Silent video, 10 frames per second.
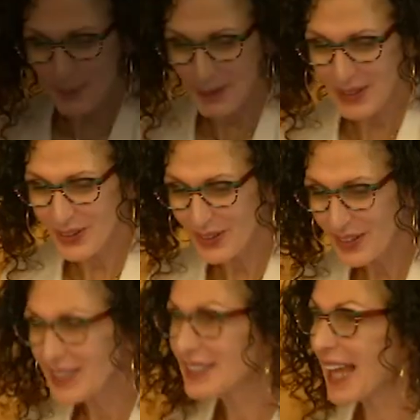speaker
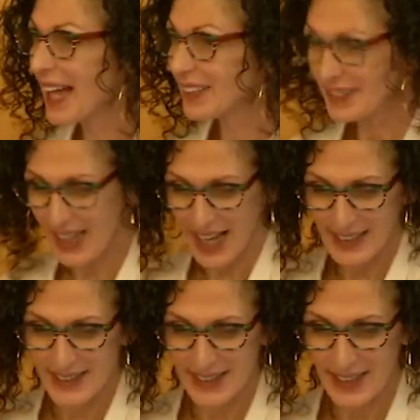is Allen
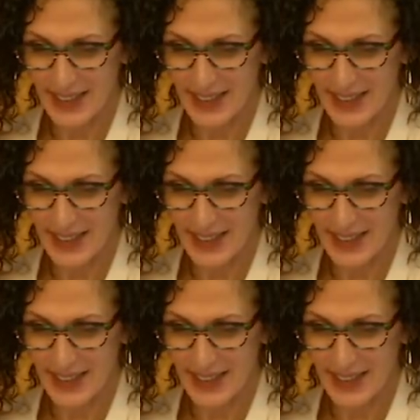Costa,